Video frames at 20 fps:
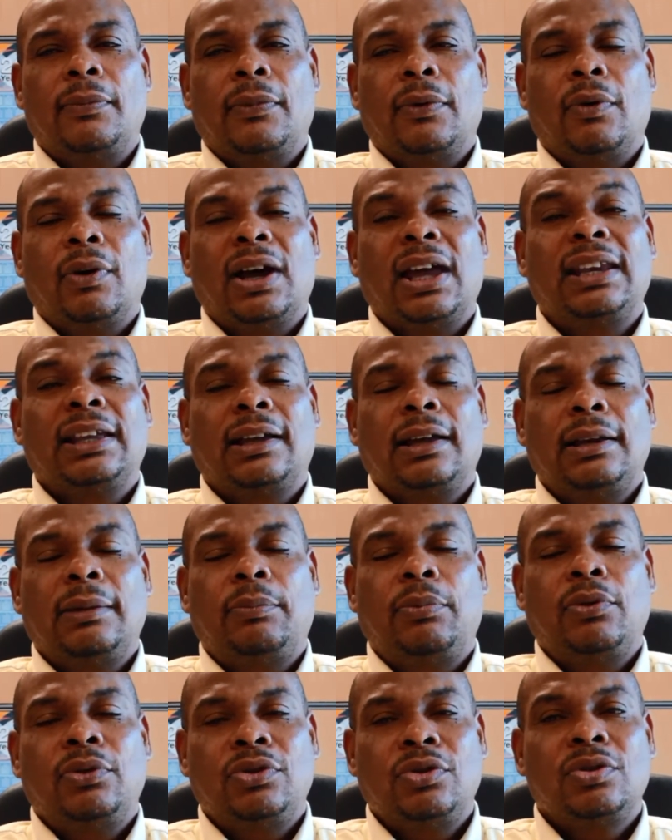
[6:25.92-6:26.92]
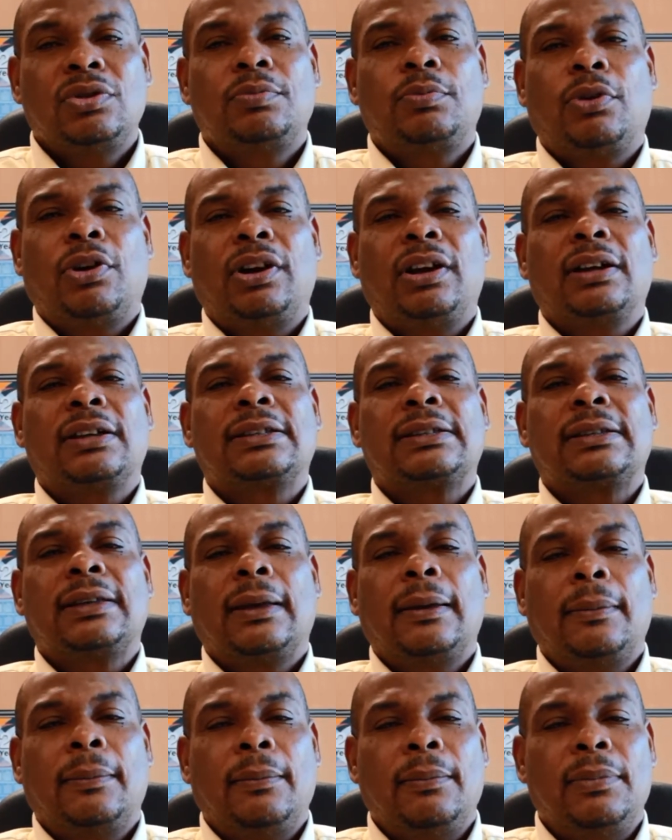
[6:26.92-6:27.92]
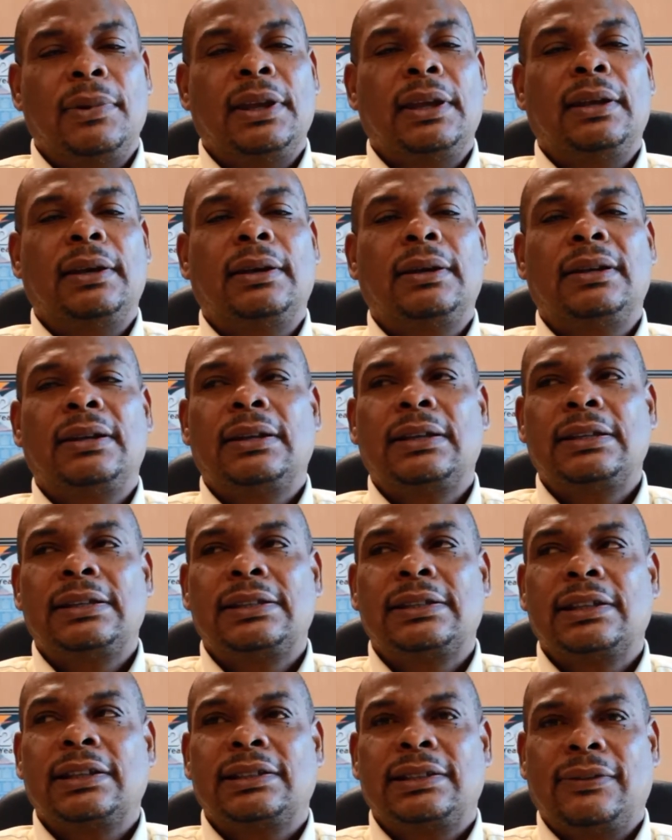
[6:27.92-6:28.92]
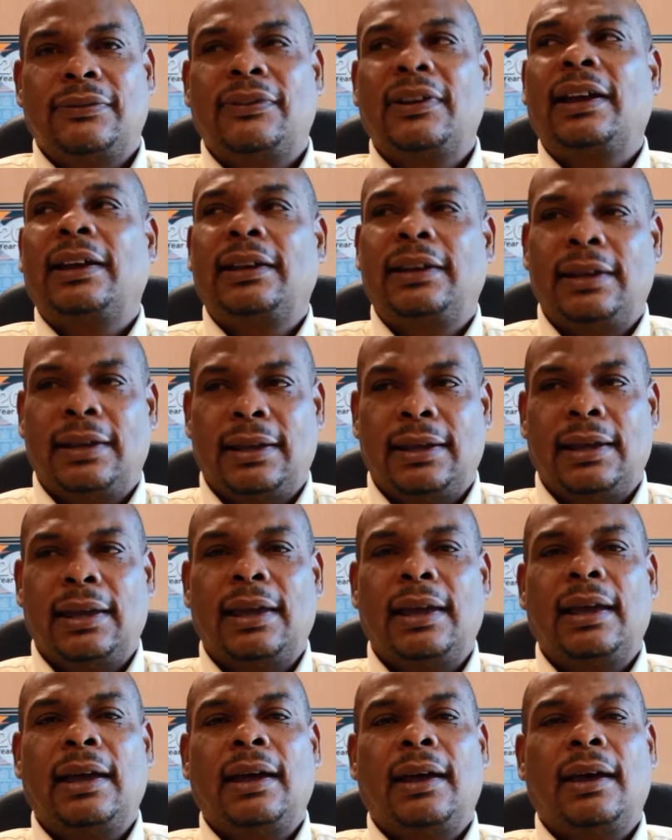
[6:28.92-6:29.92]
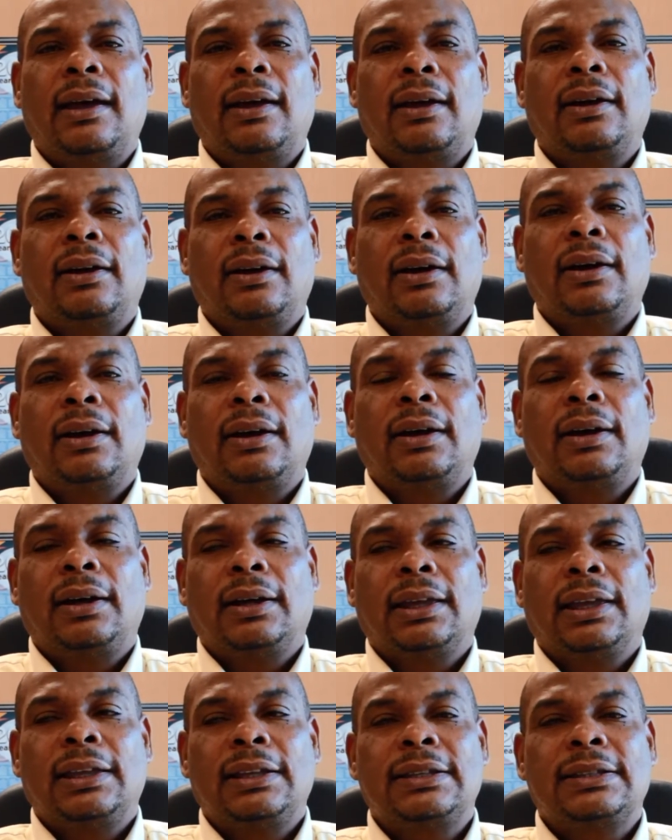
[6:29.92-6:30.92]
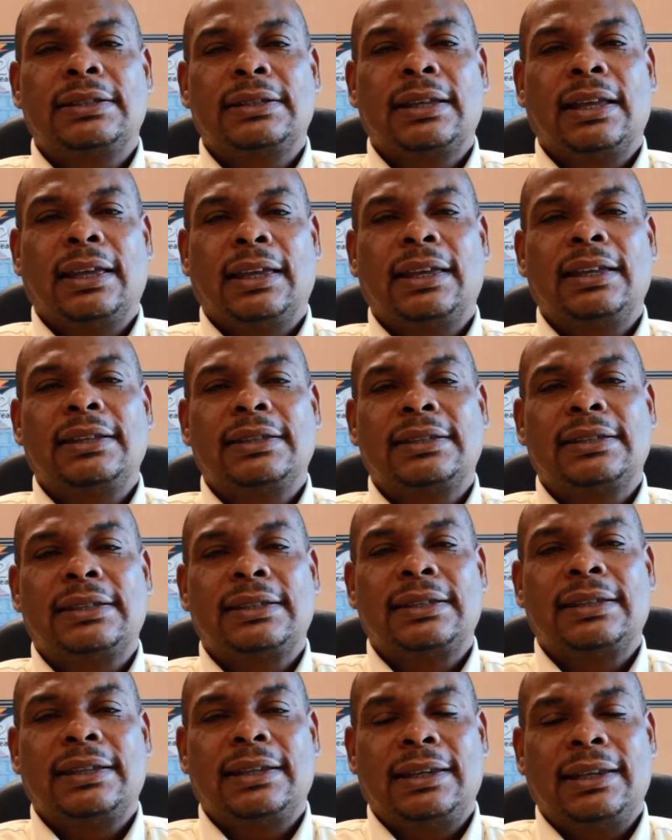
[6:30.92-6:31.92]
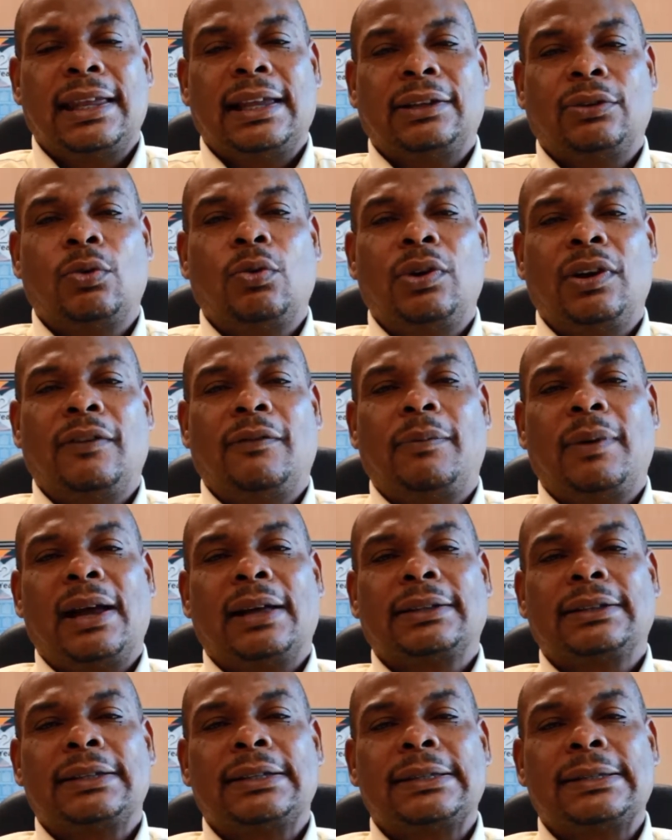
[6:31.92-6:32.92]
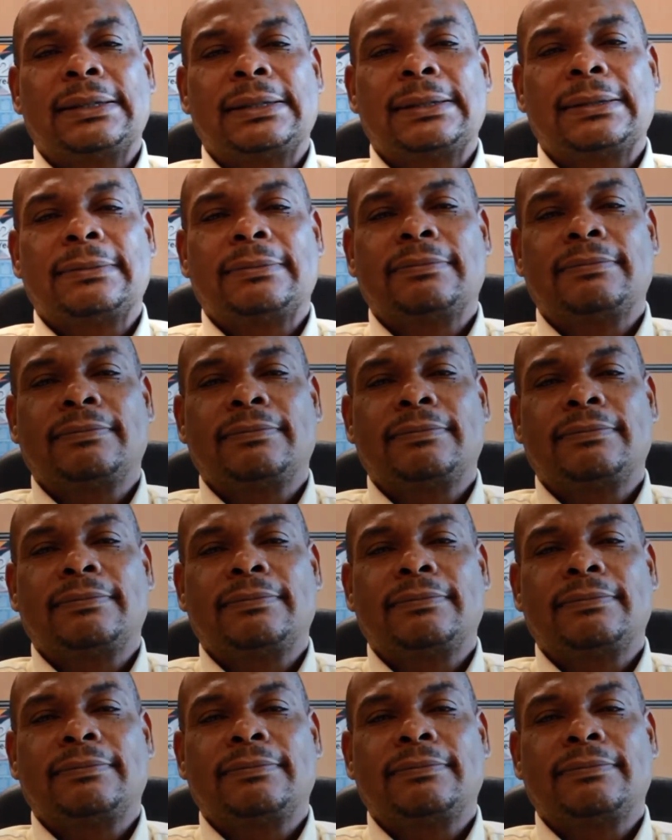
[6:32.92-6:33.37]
organically produced products, being certified against that code of practice.